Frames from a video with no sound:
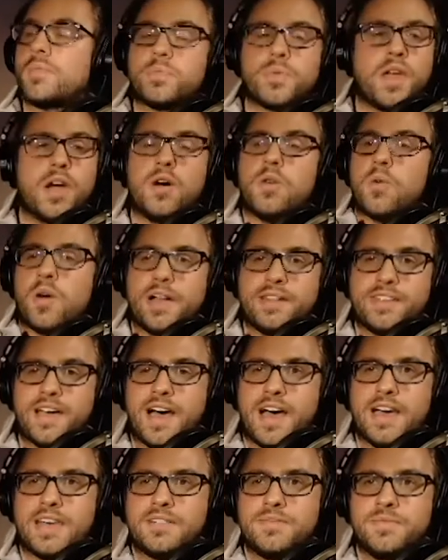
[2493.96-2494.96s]
Oh, I
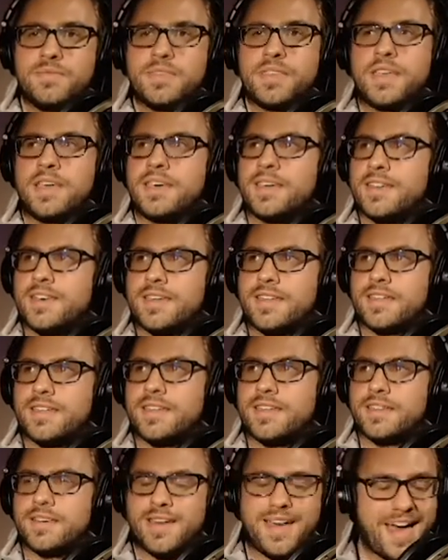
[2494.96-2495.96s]
died?
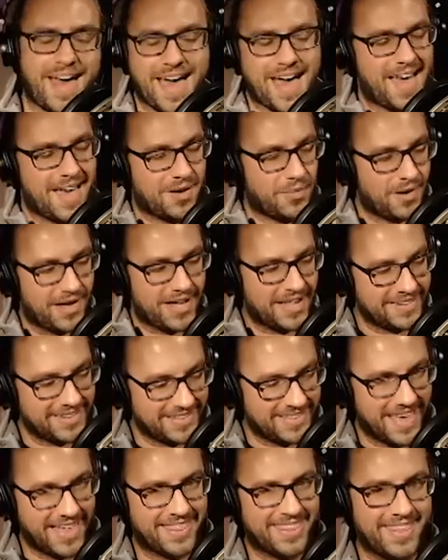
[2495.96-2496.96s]
Ah, well, I did
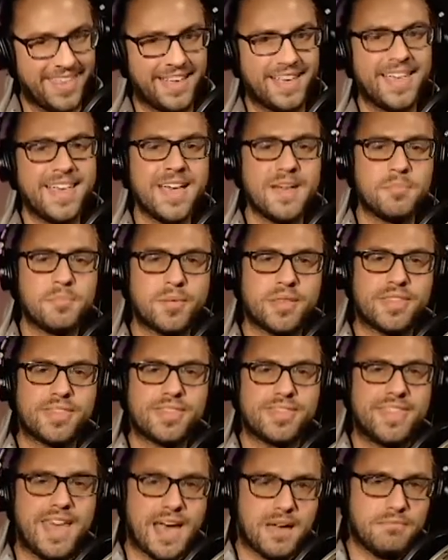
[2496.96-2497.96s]
that thing. But
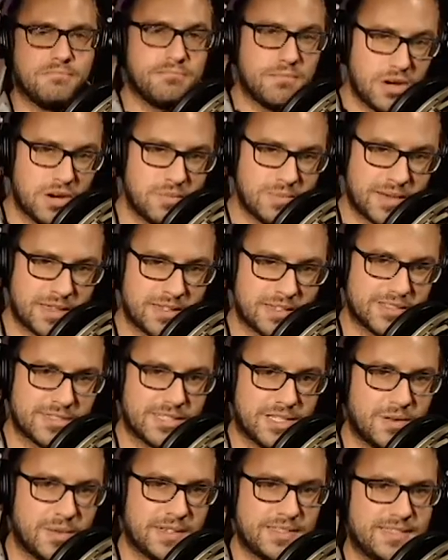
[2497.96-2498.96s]
that moment is
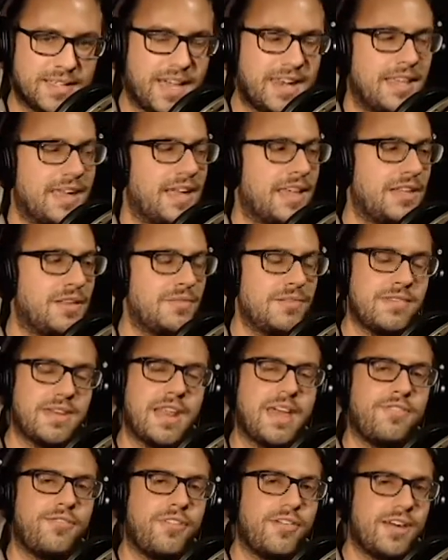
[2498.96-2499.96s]
so exciting, and you
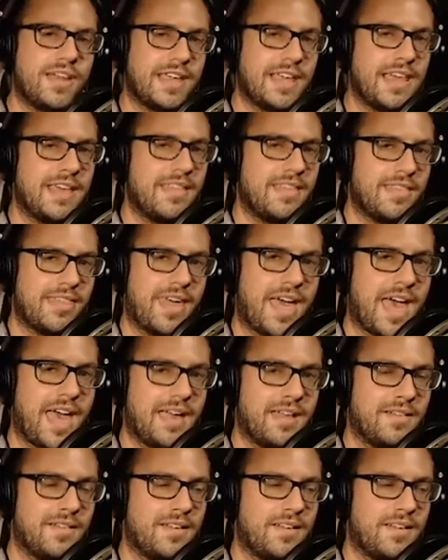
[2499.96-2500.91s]
never get that.